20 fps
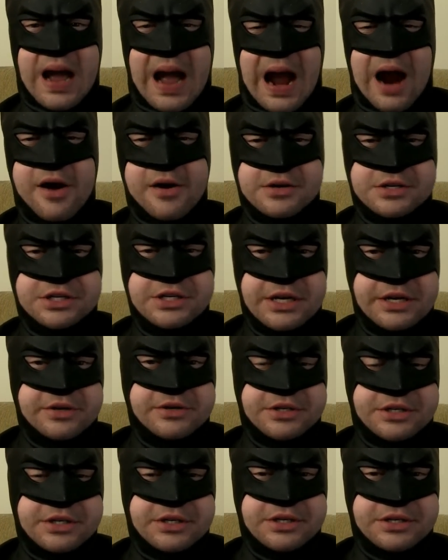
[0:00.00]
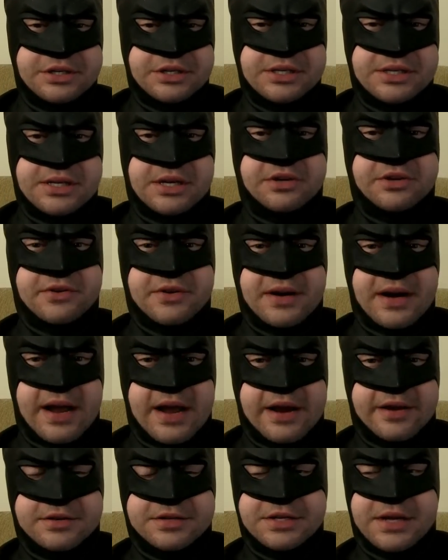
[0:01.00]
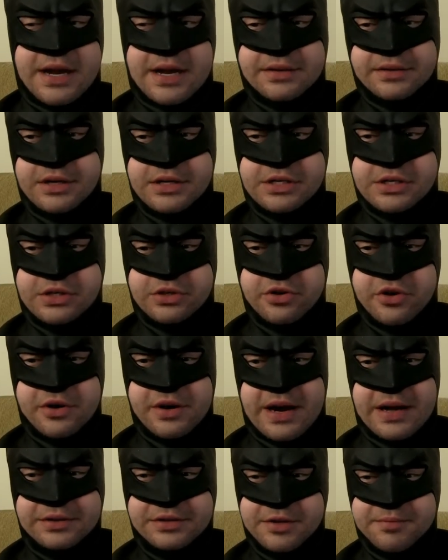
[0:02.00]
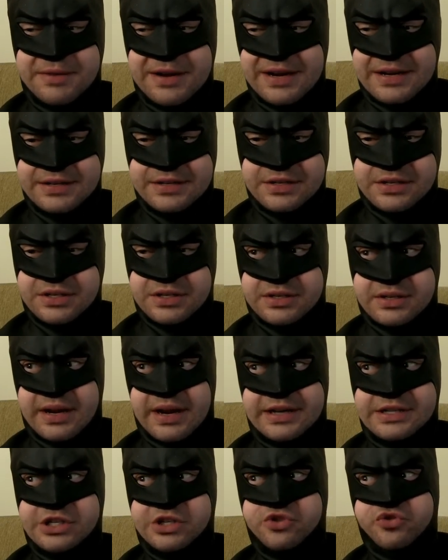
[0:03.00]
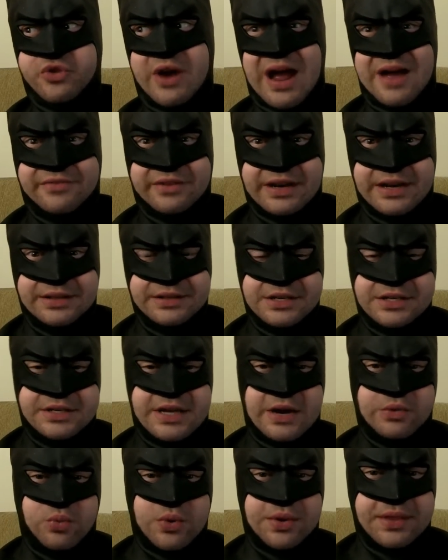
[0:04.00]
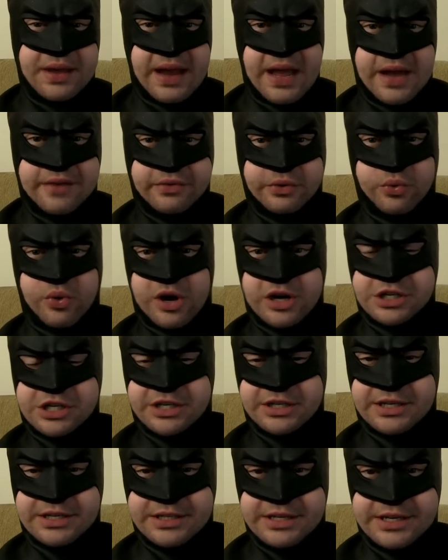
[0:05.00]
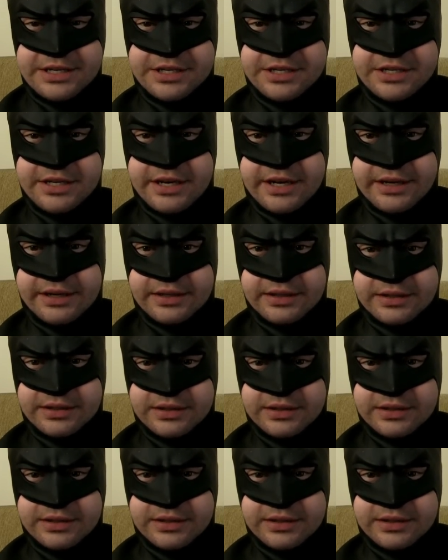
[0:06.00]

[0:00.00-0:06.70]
our Senior Citizen Center in Hagerstown doesn't turn out to be as extravagant as that one they have in Washington, D C